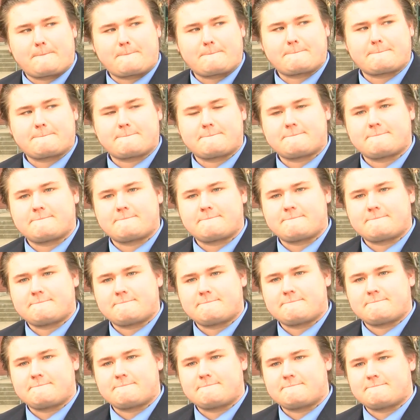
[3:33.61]

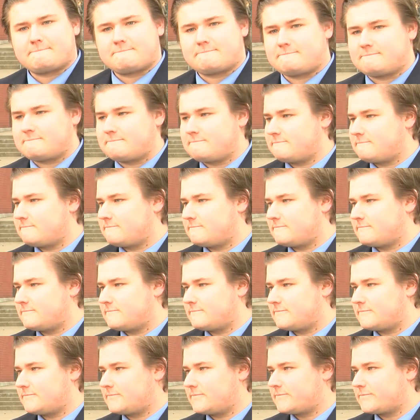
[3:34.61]

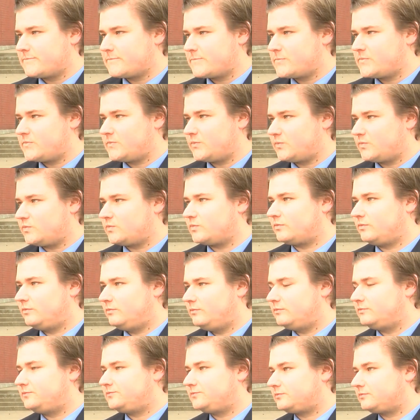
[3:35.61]

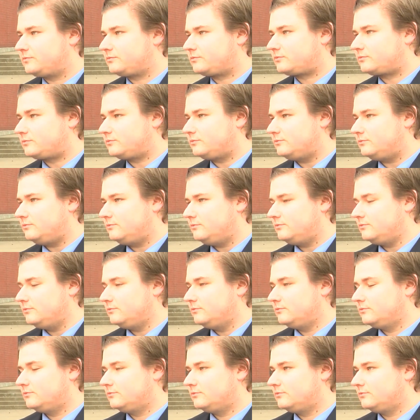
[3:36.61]

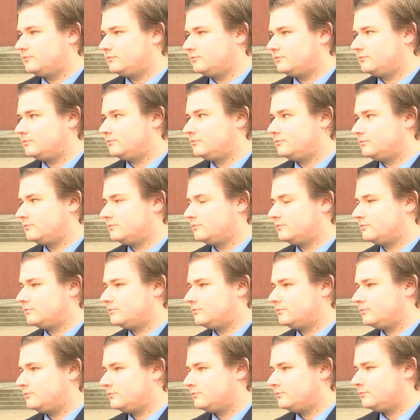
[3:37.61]

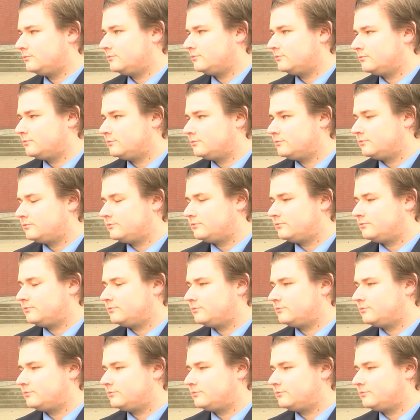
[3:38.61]
This person isn't speaking.